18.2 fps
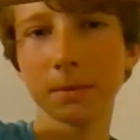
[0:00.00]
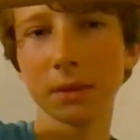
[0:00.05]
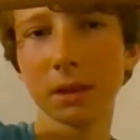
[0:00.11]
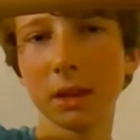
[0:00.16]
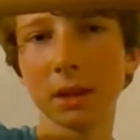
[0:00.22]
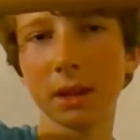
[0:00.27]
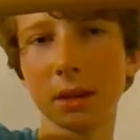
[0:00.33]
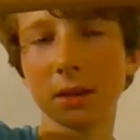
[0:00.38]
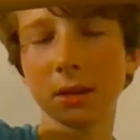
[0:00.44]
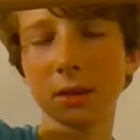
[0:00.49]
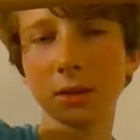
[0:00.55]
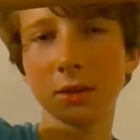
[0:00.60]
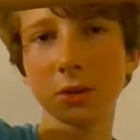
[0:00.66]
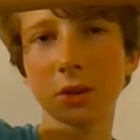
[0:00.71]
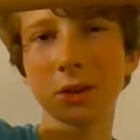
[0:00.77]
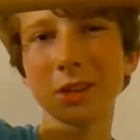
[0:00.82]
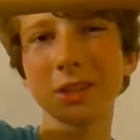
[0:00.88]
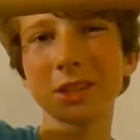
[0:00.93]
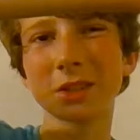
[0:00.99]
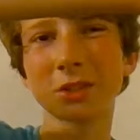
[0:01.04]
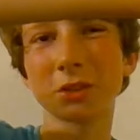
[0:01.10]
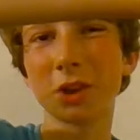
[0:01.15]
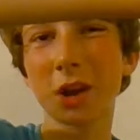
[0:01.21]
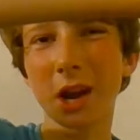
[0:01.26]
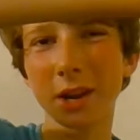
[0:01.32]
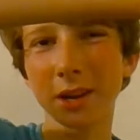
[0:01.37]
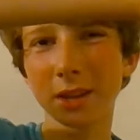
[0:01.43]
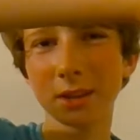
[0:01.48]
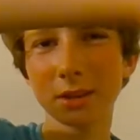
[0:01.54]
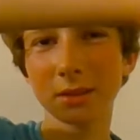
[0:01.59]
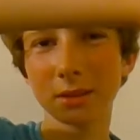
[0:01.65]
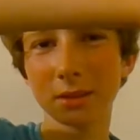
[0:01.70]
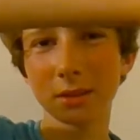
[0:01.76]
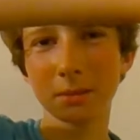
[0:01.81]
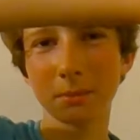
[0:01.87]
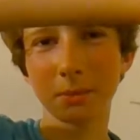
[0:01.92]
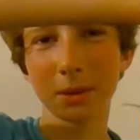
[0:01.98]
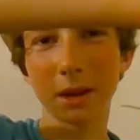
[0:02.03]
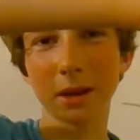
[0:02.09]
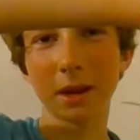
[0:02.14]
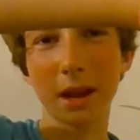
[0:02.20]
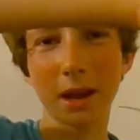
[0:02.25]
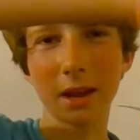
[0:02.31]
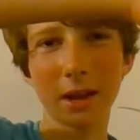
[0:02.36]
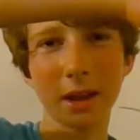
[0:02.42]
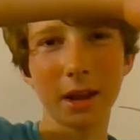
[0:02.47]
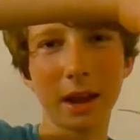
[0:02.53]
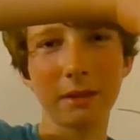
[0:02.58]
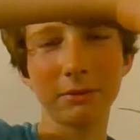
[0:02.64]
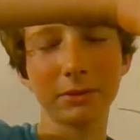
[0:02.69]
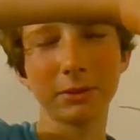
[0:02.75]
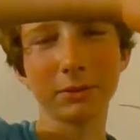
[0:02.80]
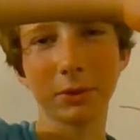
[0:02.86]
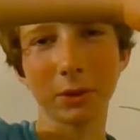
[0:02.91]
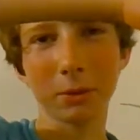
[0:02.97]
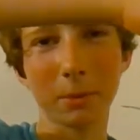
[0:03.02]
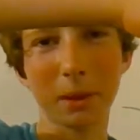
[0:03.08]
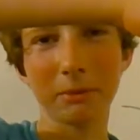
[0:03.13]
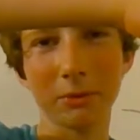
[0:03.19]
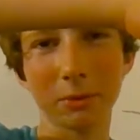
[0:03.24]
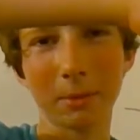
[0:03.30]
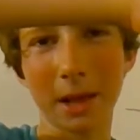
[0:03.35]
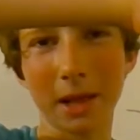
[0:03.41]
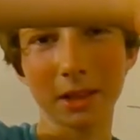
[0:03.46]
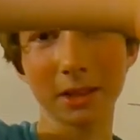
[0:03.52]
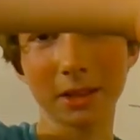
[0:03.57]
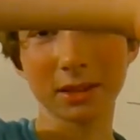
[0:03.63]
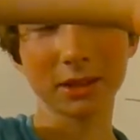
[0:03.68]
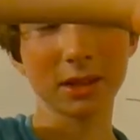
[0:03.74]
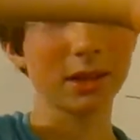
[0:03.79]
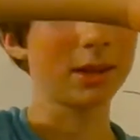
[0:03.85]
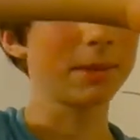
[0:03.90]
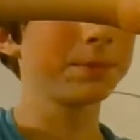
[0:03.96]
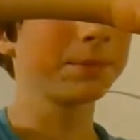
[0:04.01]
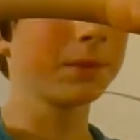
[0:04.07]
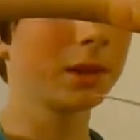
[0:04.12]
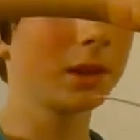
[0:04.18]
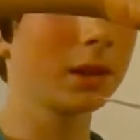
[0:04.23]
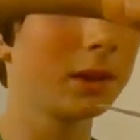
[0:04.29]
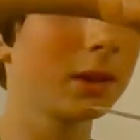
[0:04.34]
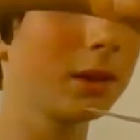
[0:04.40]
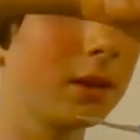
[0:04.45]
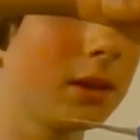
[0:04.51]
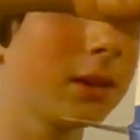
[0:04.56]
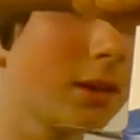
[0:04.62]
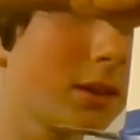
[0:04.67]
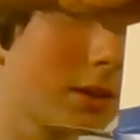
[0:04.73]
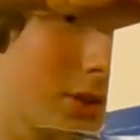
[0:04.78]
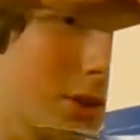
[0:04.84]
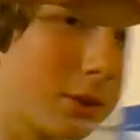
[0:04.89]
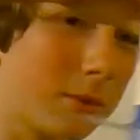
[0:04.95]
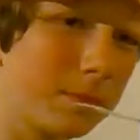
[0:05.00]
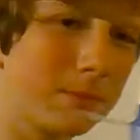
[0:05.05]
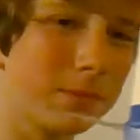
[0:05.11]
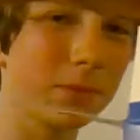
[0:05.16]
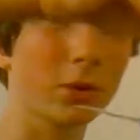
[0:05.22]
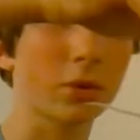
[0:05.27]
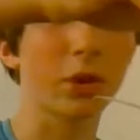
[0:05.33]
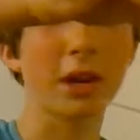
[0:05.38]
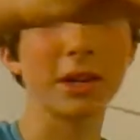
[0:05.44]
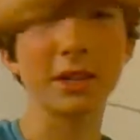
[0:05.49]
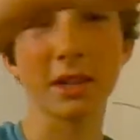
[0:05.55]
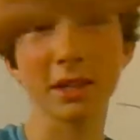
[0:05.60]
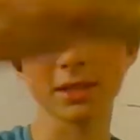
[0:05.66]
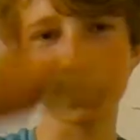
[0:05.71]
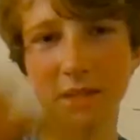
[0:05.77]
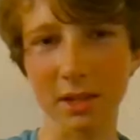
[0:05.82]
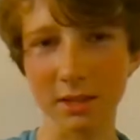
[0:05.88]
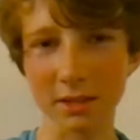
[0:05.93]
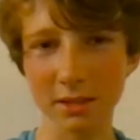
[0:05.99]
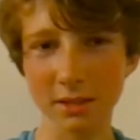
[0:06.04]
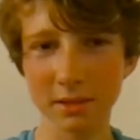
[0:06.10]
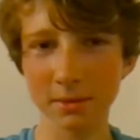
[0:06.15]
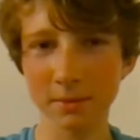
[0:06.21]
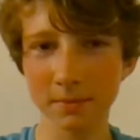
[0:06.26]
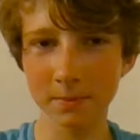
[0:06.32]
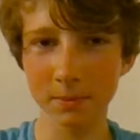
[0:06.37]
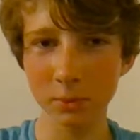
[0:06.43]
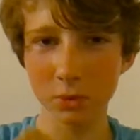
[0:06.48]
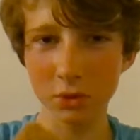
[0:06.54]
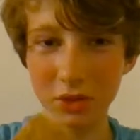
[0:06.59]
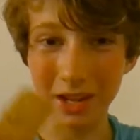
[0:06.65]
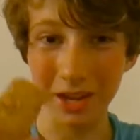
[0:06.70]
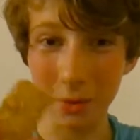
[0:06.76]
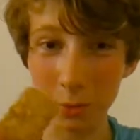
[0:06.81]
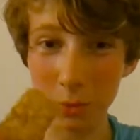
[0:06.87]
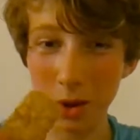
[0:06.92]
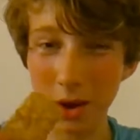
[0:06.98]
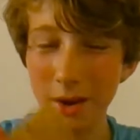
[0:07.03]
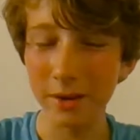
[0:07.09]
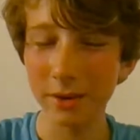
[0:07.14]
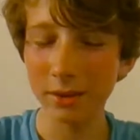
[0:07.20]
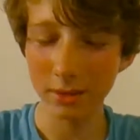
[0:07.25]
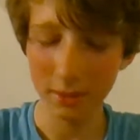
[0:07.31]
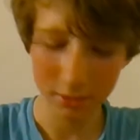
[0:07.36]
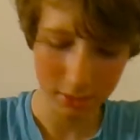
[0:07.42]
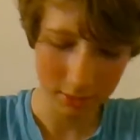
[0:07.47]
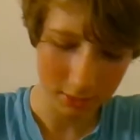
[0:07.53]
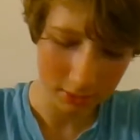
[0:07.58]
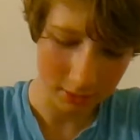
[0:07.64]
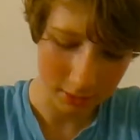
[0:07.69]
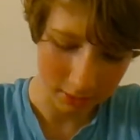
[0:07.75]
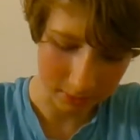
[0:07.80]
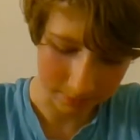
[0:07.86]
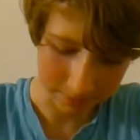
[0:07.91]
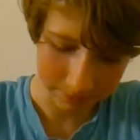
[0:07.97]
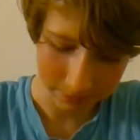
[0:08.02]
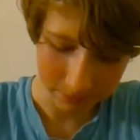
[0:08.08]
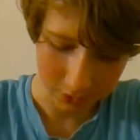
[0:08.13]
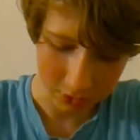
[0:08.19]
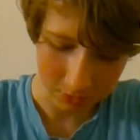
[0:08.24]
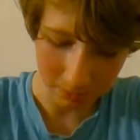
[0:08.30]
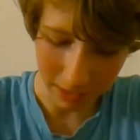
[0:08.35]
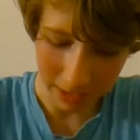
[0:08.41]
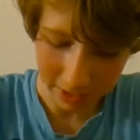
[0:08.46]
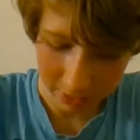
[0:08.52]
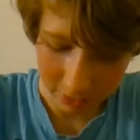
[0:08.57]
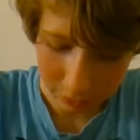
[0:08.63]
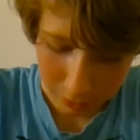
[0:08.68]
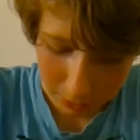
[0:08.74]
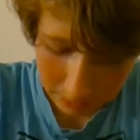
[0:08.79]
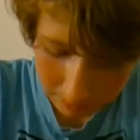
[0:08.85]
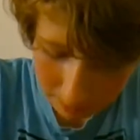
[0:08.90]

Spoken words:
you can disregard it, but I have to follow my formalities here. So, dry taste test. I'll just take one. Just bite into it.